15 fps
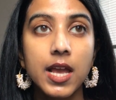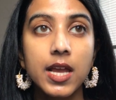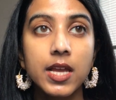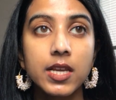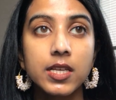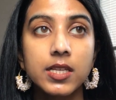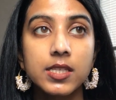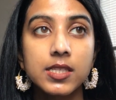it
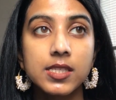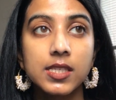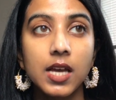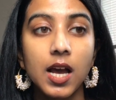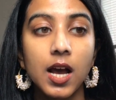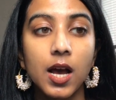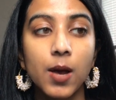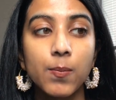is
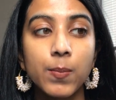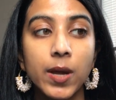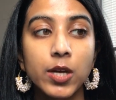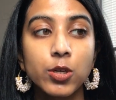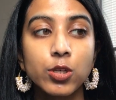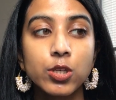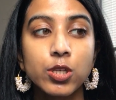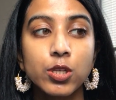
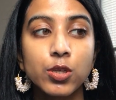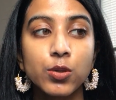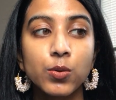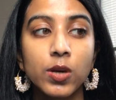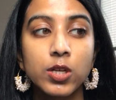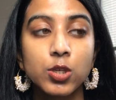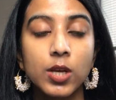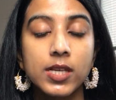better to
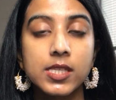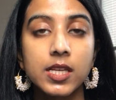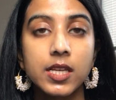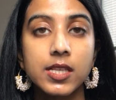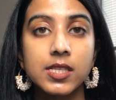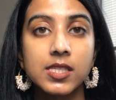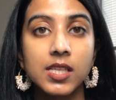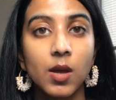address it
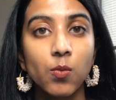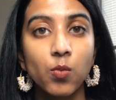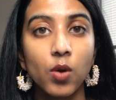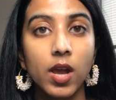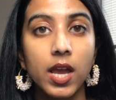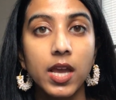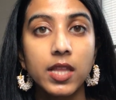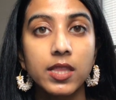in some
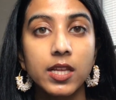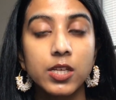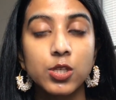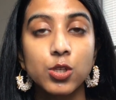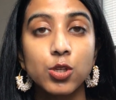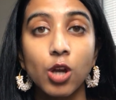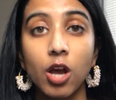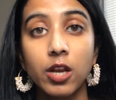way than
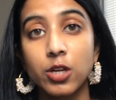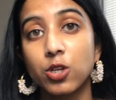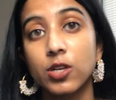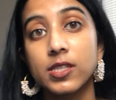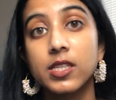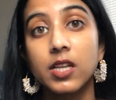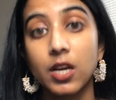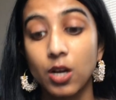to not
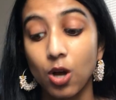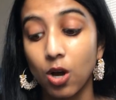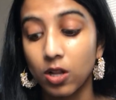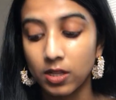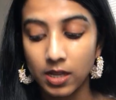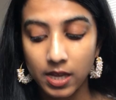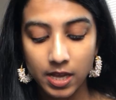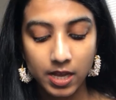address it at all.
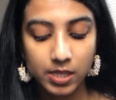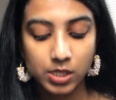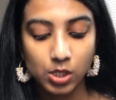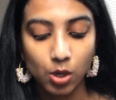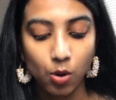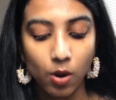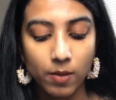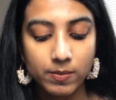
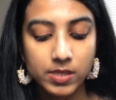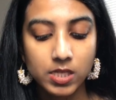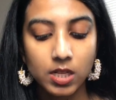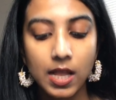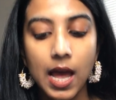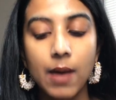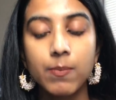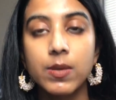So I'm still
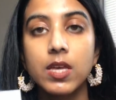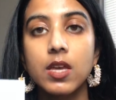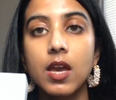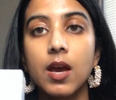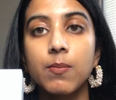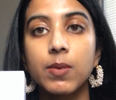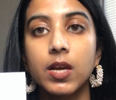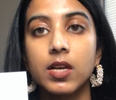happy
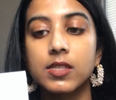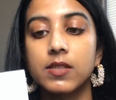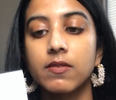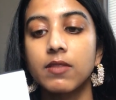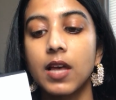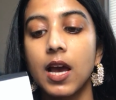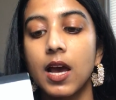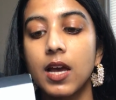because of
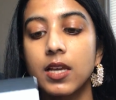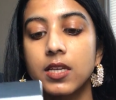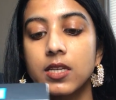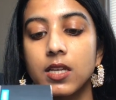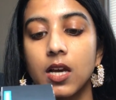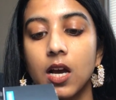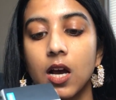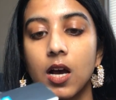that.
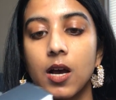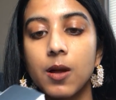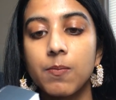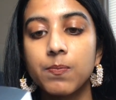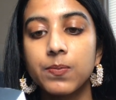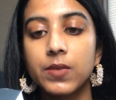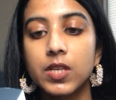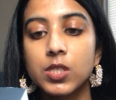
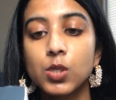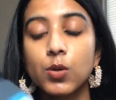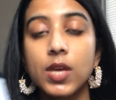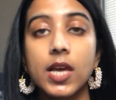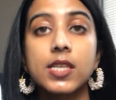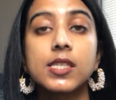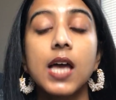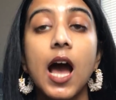So
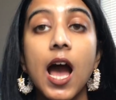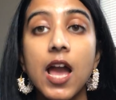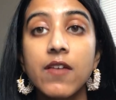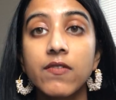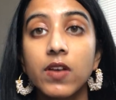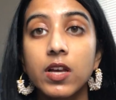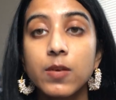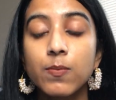yes,
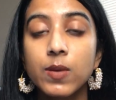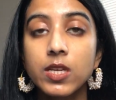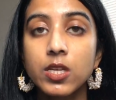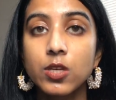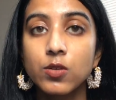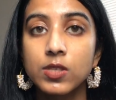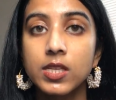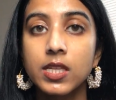I've been
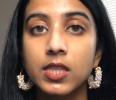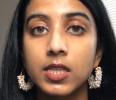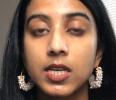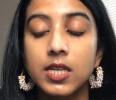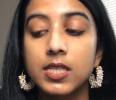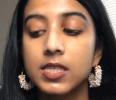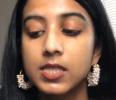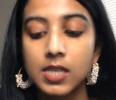using
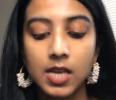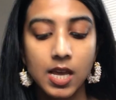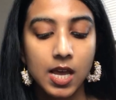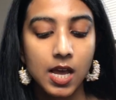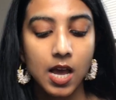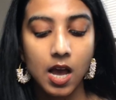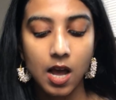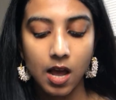this.
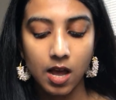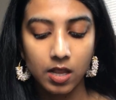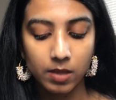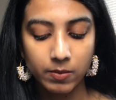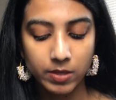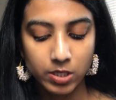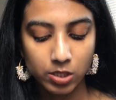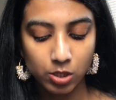Let
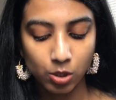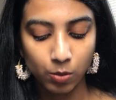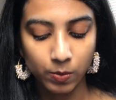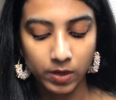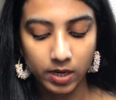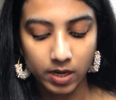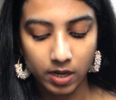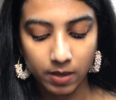me just
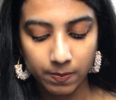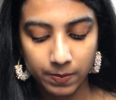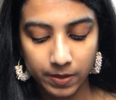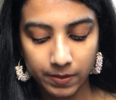open it up.